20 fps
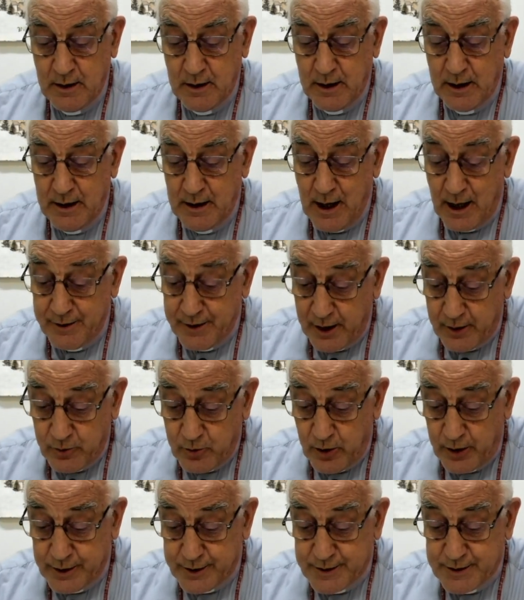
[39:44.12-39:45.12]
In other
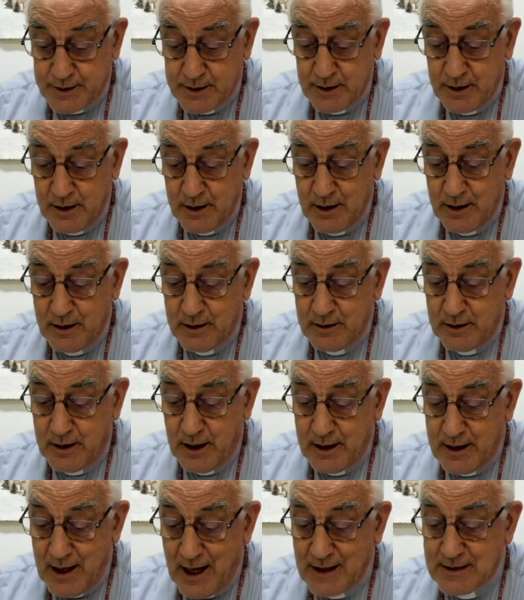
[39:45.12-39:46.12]
words,
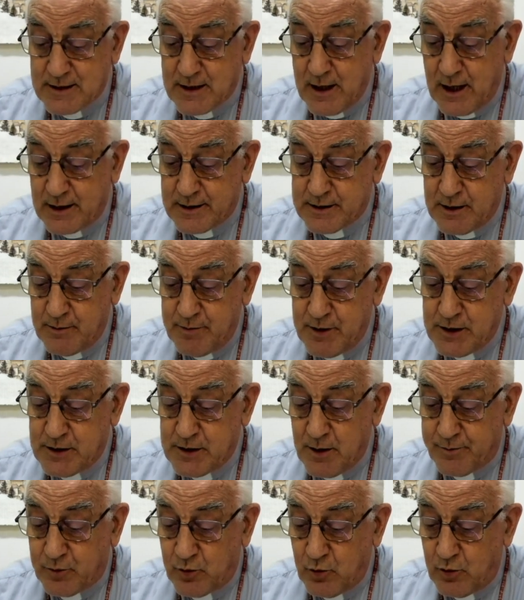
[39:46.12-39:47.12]
they asked the
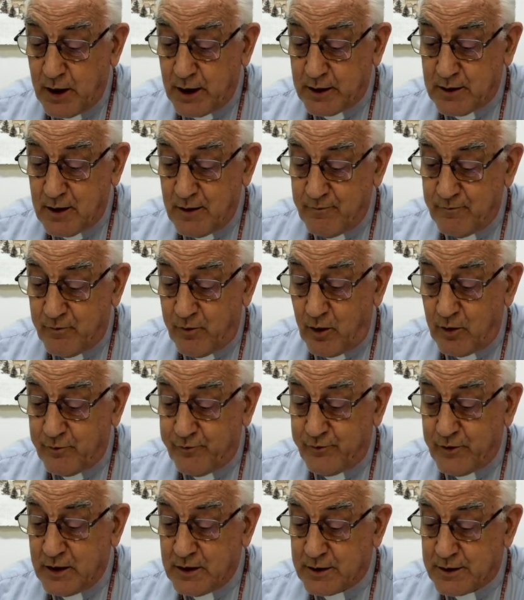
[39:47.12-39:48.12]
Archbishop to get
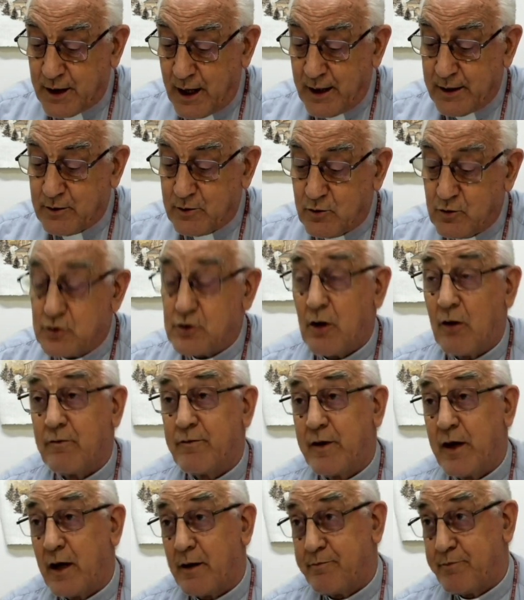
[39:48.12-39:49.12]
involved in trying to solve
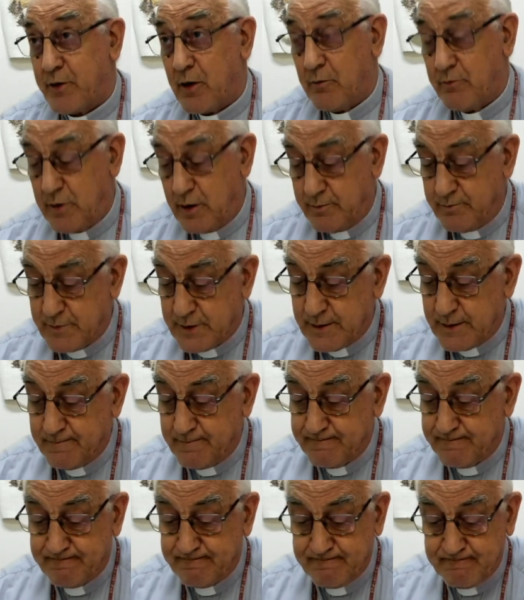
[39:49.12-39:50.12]
their problems.
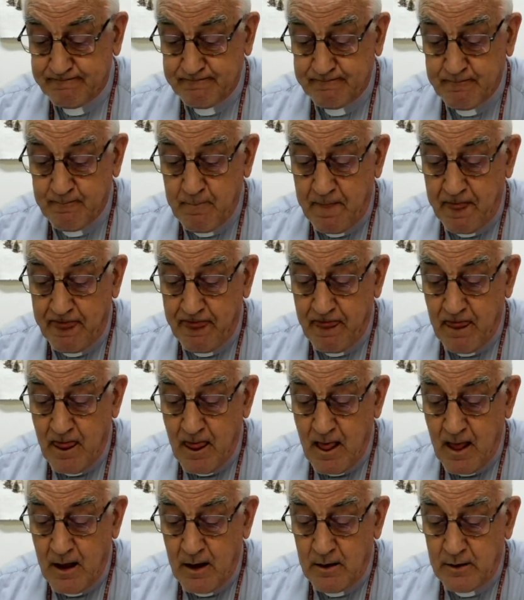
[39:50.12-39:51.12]

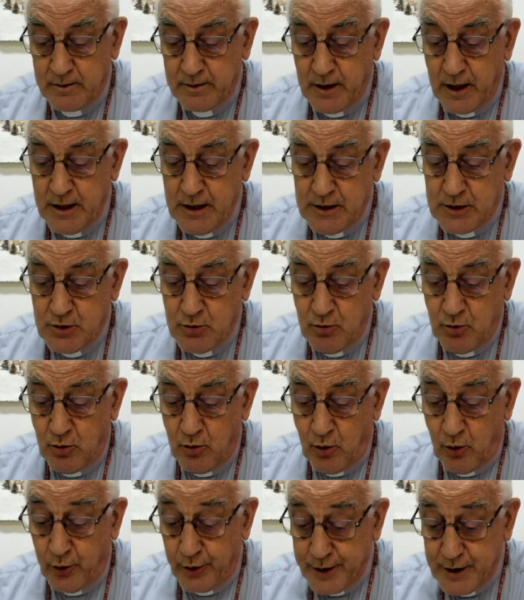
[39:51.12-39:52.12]
The issue
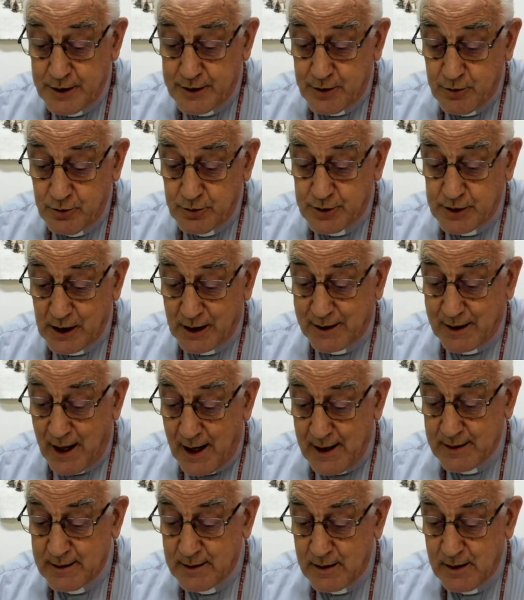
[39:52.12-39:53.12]
or issues at
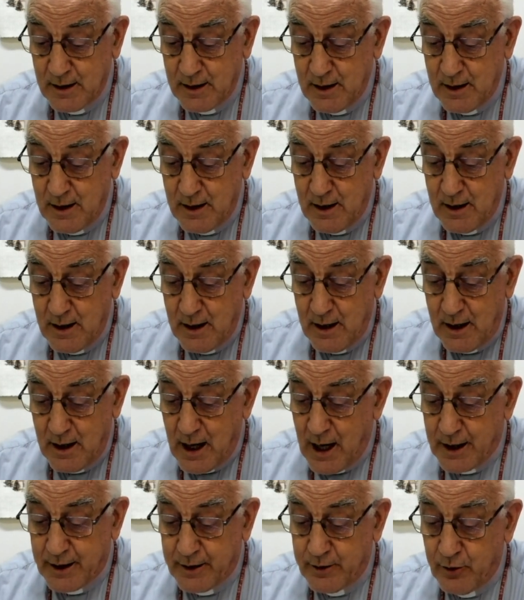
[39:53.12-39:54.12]
hand
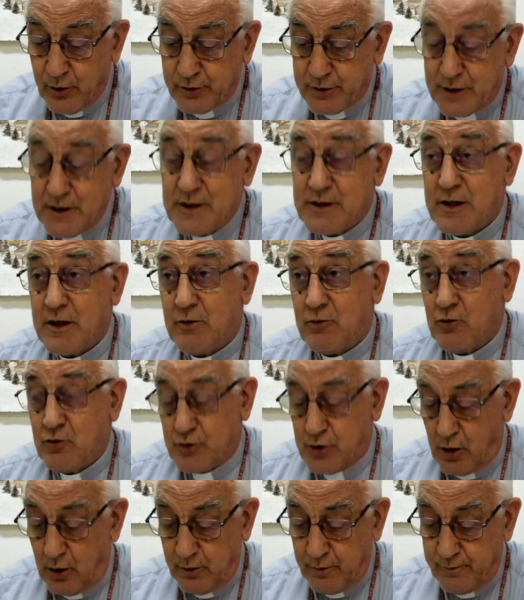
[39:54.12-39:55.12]
are not easy to
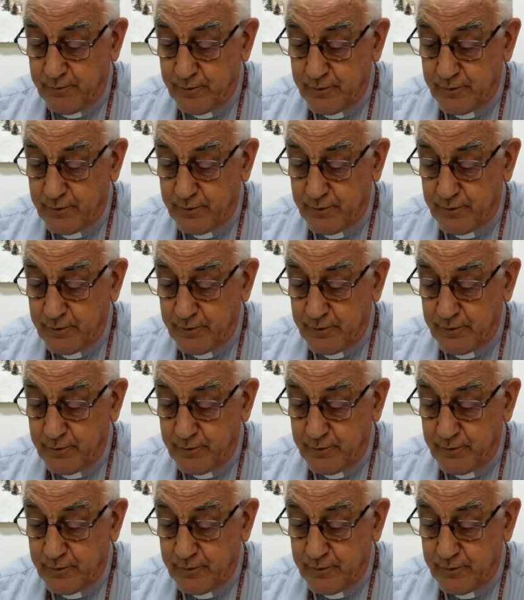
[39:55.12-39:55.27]
solve,